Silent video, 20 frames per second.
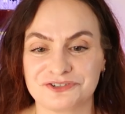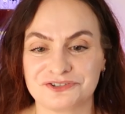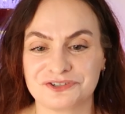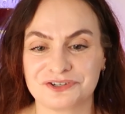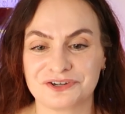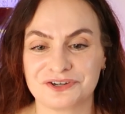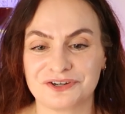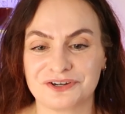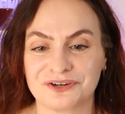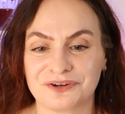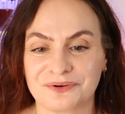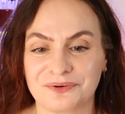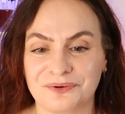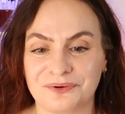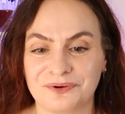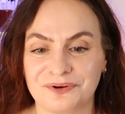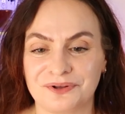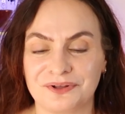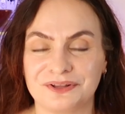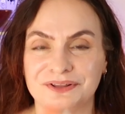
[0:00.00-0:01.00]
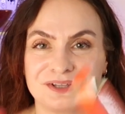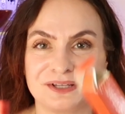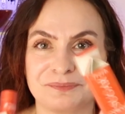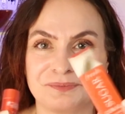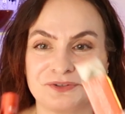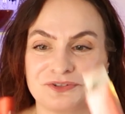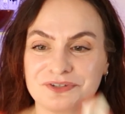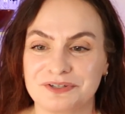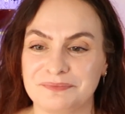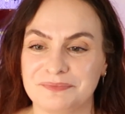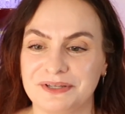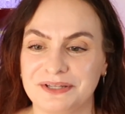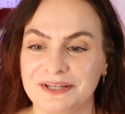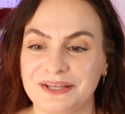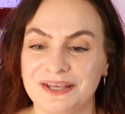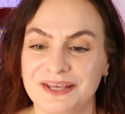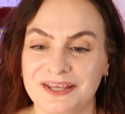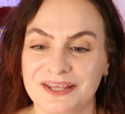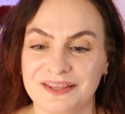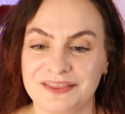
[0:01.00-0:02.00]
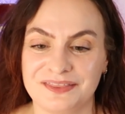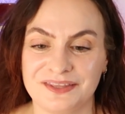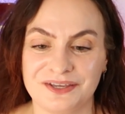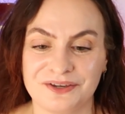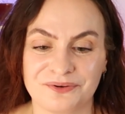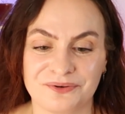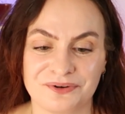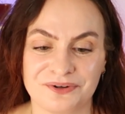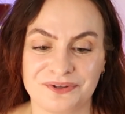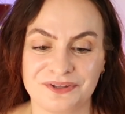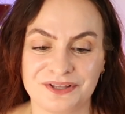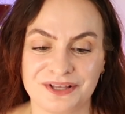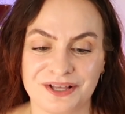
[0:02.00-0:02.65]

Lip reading: Sugar Coral Lip Treatment. The coral